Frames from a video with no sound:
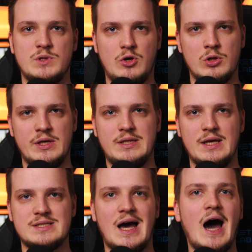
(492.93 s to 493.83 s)
The only
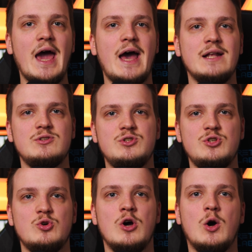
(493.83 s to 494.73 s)
things I had to
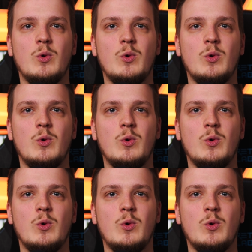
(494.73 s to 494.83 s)
do